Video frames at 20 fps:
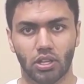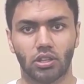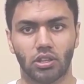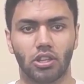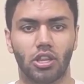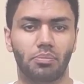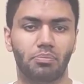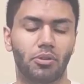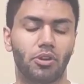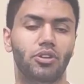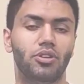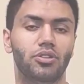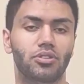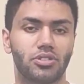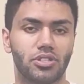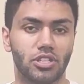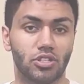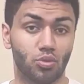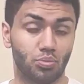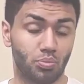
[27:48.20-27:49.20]
They produced
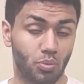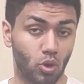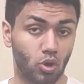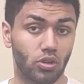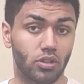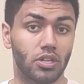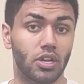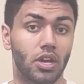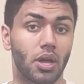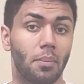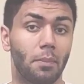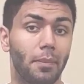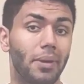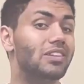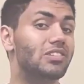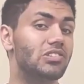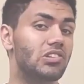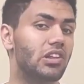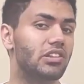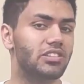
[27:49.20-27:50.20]
this report
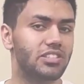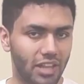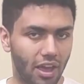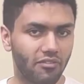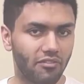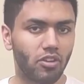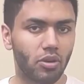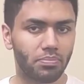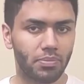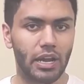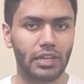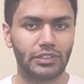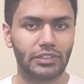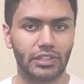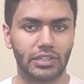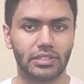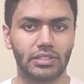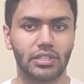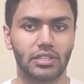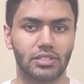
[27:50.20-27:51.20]
based on several
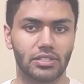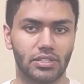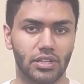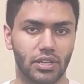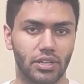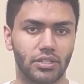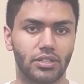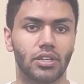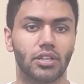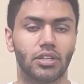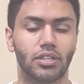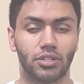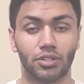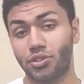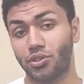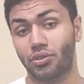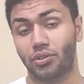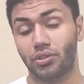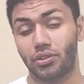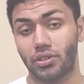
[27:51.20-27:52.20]
projects they studied
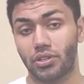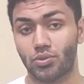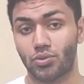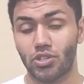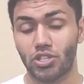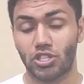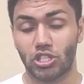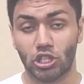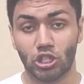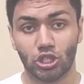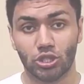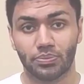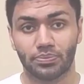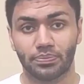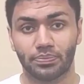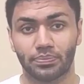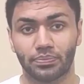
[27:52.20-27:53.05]
during this research.